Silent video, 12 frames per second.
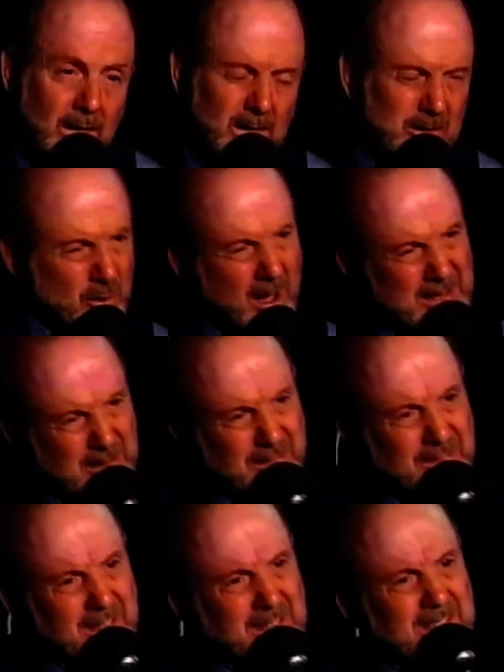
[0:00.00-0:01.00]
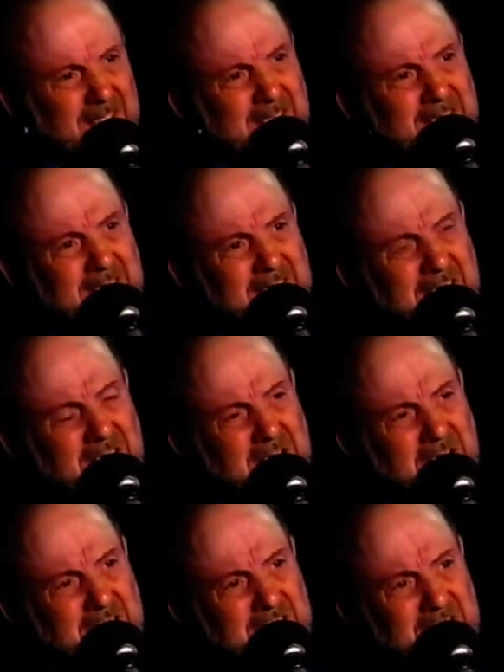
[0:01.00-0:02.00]
Try to think
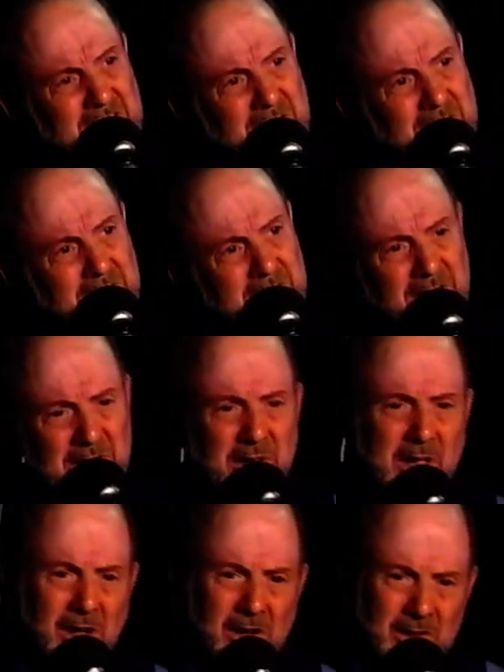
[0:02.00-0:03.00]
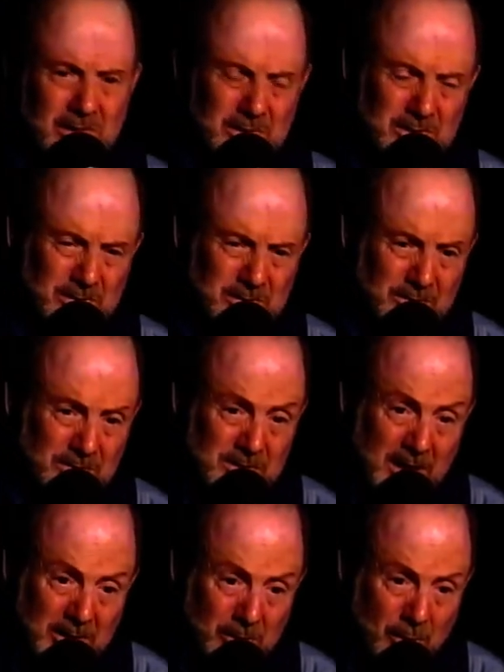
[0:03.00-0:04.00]
that love's
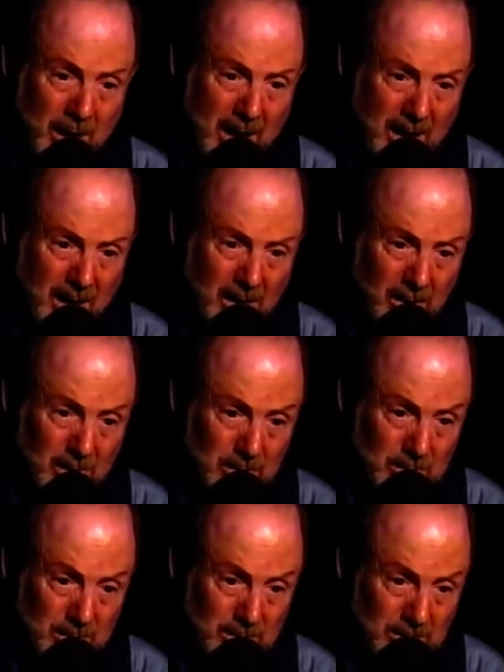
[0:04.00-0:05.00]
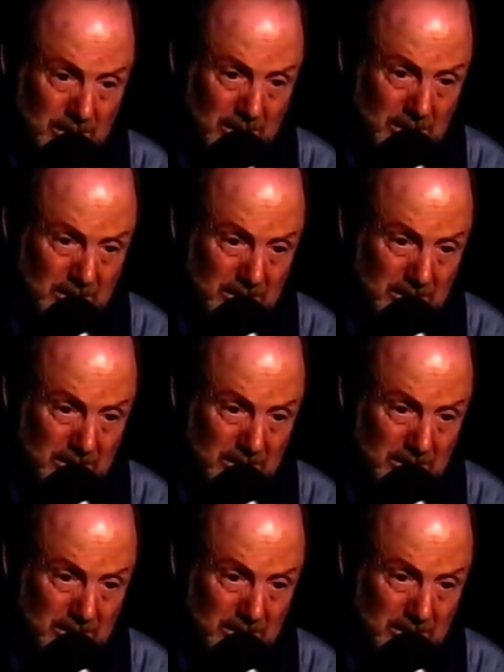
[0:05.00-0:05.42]
not around